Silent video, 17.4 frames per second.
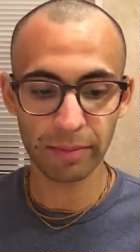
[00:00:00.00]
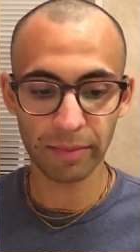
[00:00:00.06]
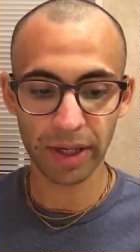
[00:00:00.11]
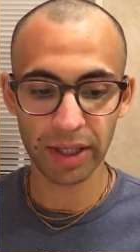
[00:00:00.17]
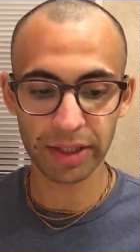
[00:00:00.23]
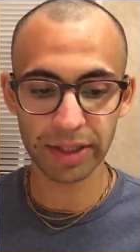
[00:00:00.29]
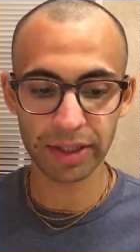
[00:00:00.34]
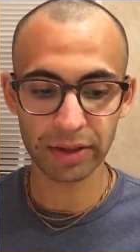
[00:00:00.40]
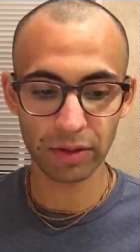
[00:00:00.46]

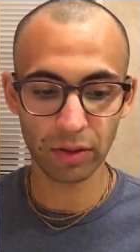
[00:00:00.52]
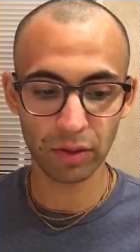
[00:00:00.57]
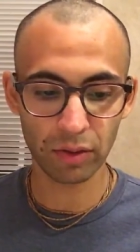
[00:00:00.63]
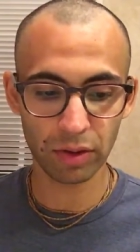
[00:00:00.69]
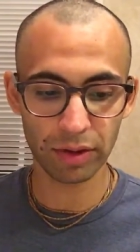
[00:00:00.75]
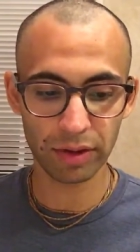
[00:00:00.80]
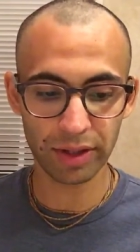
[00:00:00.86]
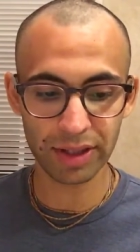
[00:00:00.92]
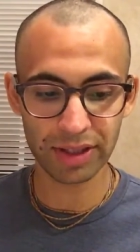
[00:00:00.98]
My dear
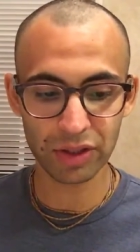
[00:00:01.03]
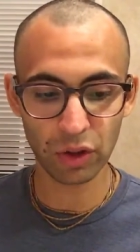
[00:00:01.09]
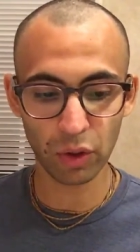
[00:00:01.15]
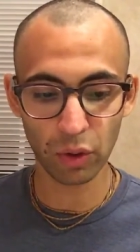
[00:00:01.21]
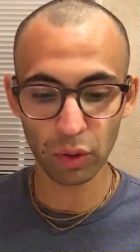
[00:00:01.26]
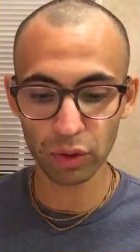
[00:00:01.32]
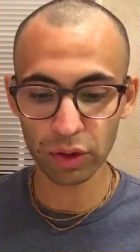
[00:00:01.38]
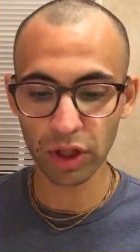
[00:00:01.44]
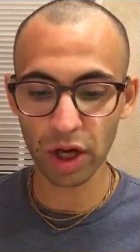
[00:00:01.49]
Lord, this
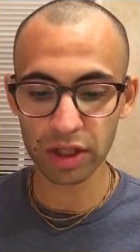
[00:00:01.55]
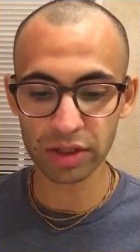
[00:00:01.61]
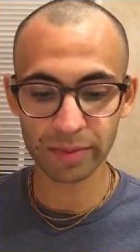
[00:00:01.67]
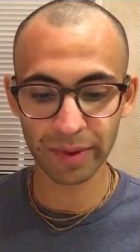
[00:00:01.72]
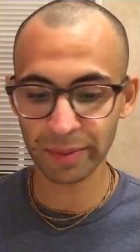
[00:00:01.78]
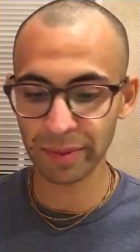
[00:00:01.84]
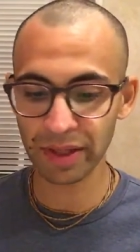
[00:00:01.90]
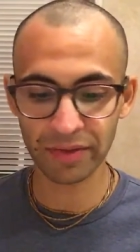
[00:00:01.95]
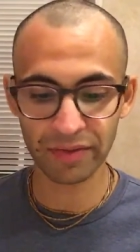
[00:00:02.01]
whole
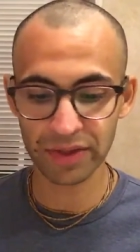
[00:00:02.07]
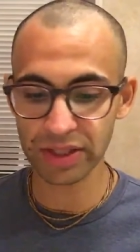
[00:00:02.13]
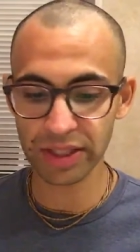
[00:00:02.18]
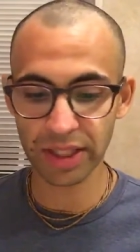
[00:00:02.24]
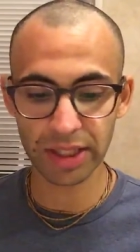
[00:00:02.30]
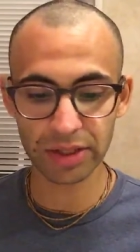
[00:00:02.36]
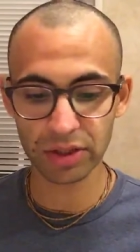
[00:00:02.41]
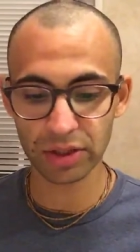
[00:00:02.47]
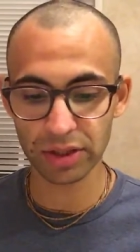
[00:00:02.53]
cosmic
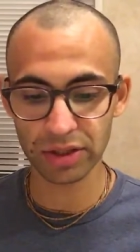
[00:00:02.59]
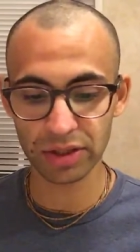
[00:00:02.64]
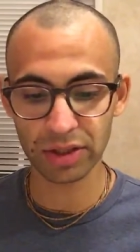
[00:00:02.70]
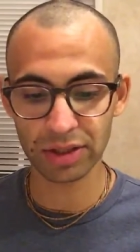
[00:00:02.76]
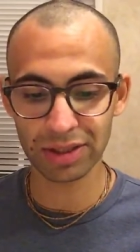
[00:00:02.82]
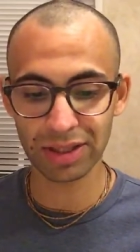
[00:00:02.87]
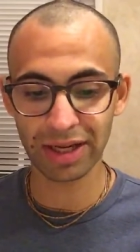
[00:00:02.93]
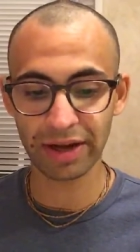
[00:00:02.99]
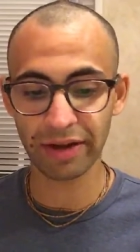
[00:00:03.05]
manifestation
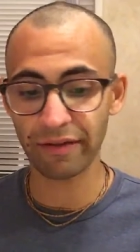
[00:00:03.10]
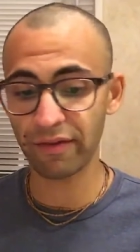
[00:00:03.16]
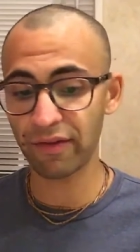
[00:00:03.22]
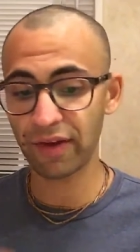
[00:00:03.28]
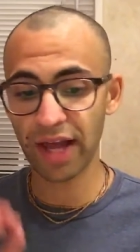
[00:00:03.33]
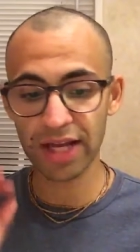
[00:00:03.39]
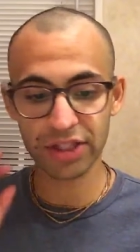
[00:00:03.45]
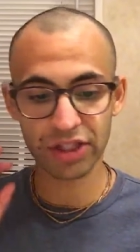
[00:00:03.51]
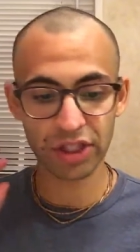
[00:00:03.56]
is just like a
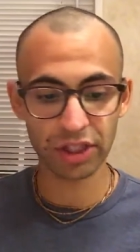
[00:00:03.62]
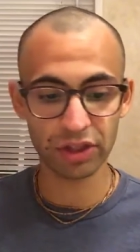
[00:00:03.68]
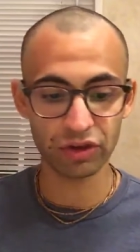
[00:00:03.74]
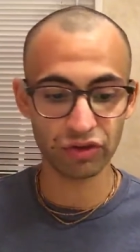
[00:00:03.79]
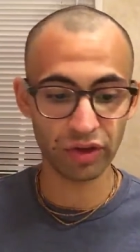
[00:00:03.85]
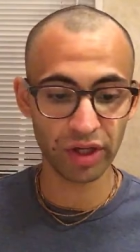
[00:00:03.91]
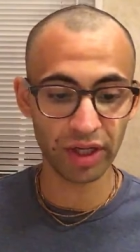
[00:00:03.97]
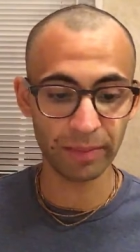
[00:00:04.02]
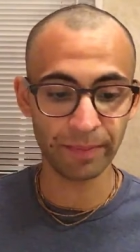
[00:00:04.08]

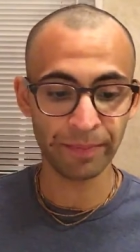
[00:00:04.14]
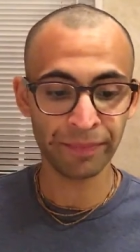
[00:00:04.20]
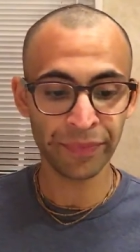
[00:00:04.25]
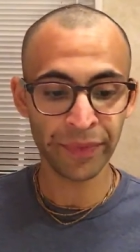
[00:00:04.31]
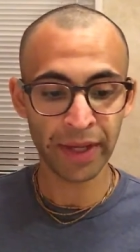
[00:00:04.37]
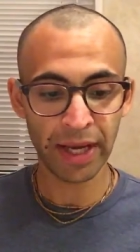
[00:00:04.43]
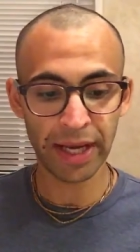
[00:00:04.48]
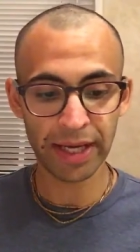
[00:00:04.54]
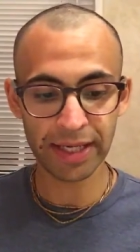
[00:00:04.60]
flashing dream,
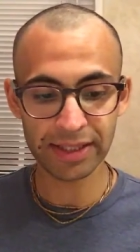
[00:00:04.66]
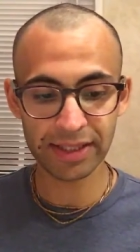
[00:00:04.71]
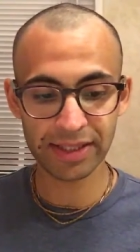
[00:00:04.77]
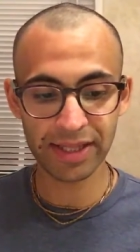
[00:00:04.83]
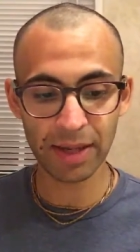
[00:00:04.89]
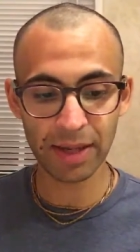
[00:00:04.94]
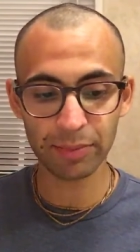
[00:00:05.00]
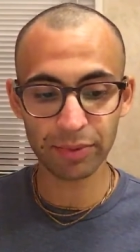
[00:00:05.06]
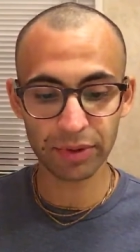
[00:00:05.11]
and
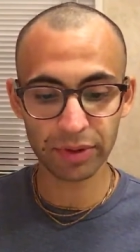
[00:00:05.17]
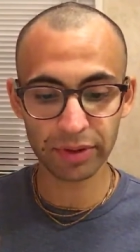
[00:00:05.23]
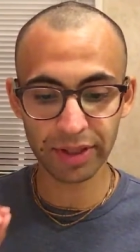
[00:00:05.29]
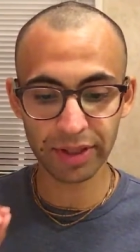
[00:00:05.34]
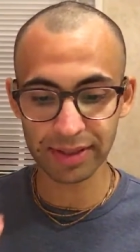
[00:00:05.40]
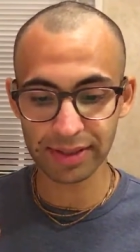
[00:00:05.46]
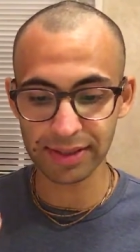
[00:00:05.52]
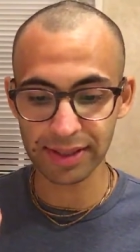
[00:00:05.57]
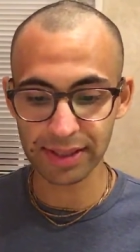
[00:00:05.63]
its
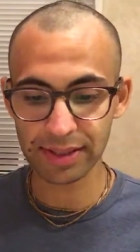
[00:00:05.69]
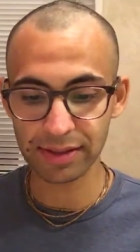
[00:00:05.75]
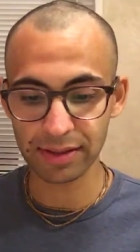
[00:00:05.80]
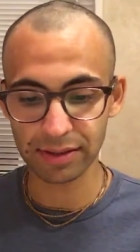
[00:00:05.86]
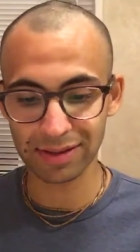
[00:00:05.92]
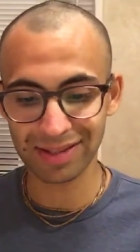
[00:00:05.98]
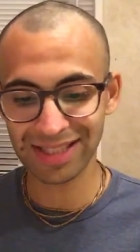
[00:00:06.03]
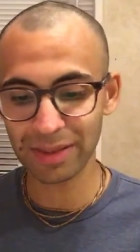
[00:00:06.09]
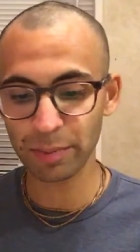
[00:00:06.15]
temporary
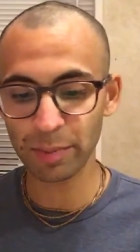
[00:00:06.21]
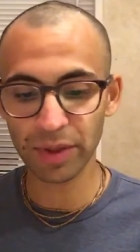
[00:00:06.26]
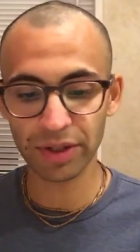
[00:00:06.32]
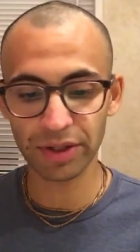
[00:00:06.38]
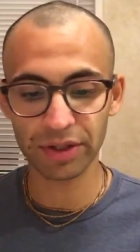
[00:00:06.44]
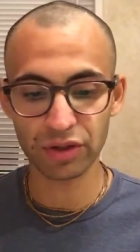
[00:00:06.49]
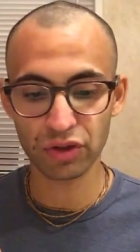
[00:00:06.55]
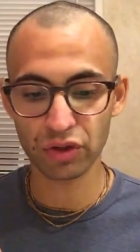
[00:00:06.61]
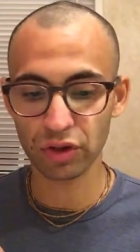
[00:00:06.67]
existence
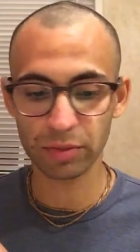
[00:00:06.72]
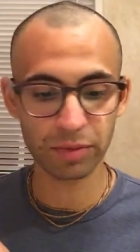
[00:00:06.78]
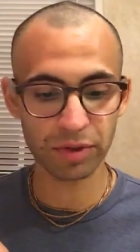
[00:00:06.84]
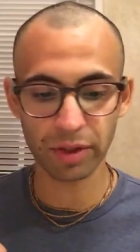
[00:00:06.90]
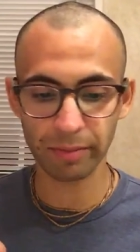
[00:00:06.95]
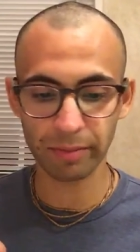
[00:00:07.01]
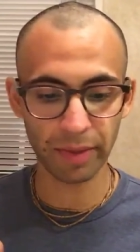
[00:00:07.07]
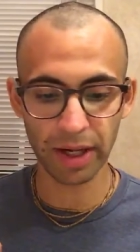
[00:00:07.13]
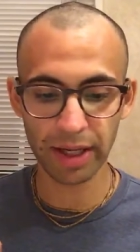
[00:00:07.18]
simply
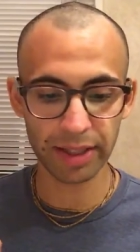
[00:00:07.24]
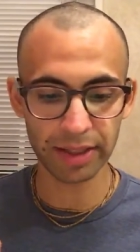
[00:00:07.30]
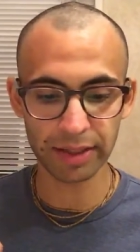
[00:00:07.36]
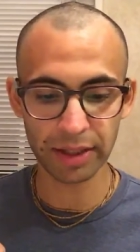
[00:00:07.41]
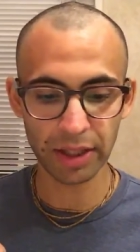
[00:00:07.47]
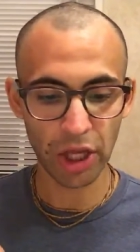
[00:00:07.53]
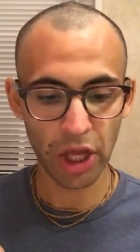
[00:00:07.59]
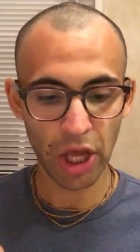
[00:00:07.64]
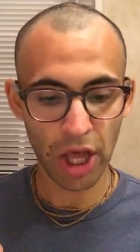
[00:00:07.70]
disturbs the
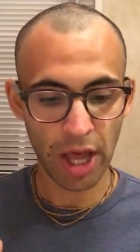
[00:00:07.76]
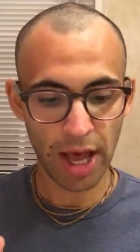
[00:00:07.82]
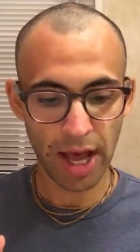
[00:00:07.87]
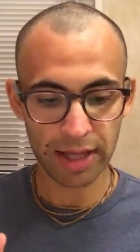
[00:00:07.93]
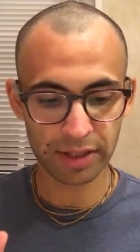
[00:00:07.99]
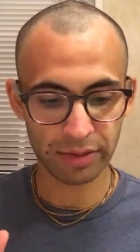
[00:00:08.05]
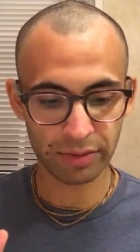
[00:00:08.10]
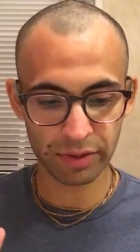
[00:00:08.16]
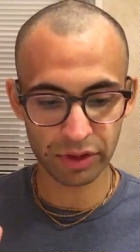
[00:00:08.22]
mind.
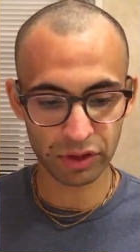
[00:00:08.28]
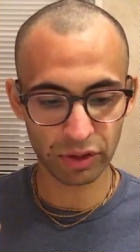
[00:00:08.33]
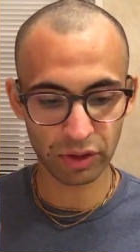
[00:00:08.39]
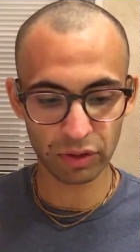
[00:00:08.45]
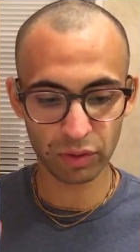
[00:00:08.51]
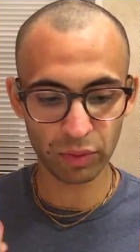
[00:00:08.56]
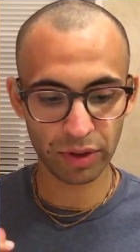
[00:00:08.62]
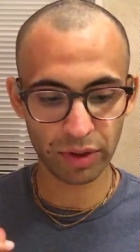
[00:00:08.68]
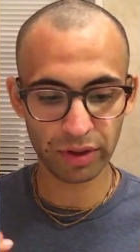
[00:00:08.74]
As a
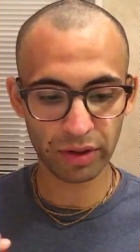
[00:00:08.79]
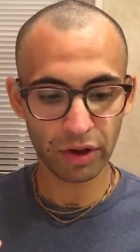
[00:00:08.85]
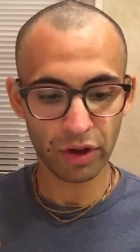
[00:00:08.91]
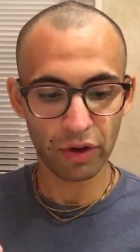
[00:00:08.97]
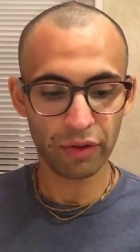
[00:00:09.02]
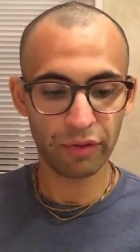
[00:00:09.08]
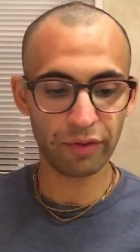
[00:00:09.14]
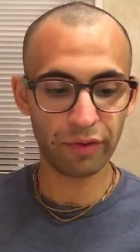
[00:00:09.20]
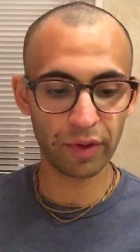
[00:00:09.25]
result, we're
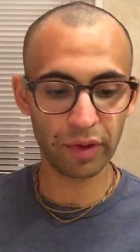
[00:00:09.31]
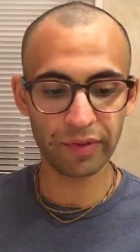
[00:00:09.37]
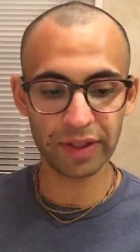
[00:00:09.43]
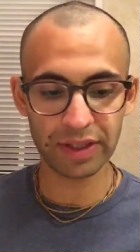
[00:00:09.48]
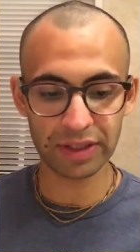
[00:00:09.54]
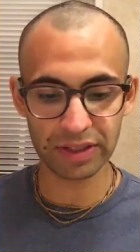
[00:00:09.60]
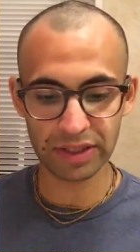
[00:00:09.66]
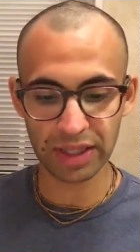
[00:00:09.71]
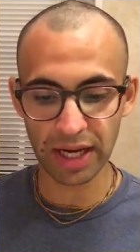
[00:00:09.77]
full
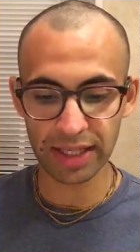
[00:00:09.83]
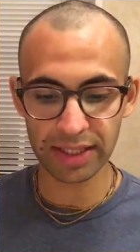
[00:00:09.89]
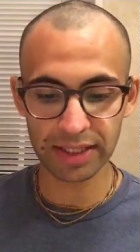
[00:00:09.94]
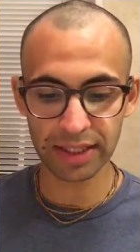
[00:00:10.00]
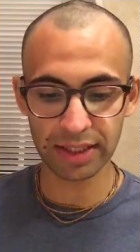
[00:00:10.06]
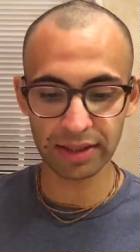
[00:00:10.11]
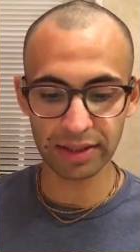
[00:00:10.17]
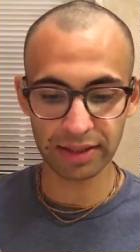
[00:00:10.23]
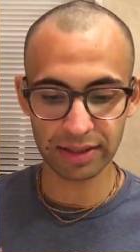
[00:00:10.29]
of
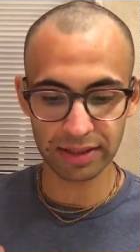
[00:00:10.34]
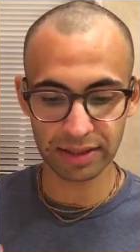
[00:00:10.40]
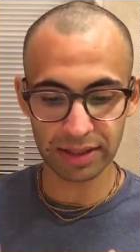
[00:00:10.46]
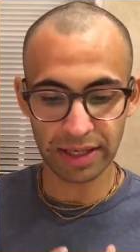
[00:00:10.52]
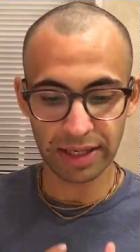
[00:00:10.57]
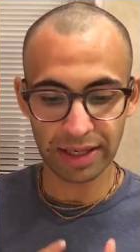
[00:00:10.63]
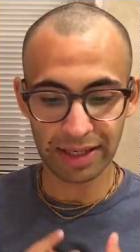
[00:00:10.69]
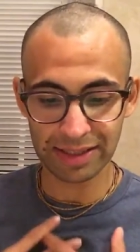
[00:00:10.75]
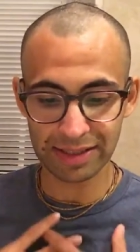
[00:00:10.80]
anxiety in
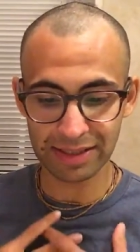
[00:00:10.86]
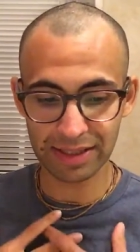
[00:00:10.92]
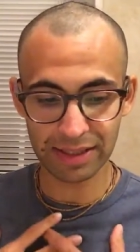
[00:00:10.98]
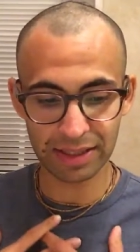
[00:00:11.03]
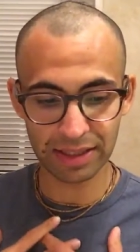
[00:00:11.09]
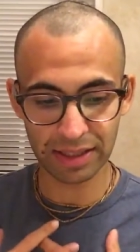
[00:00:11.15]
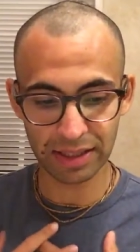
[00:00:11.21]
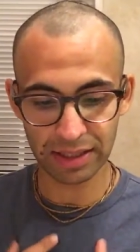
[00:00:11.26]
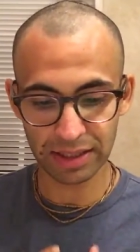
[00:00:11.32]
this
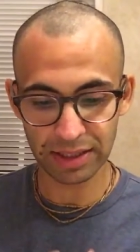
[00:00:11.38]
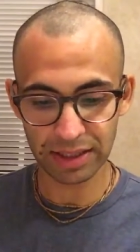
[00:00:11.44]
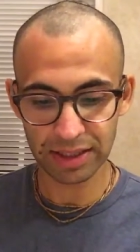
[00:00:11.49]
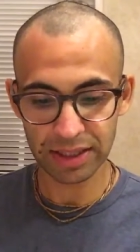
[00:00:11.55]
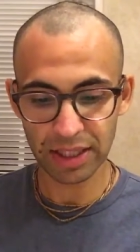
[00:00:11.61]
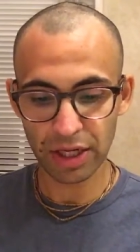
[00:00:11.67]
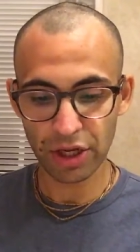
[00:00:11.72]
existence.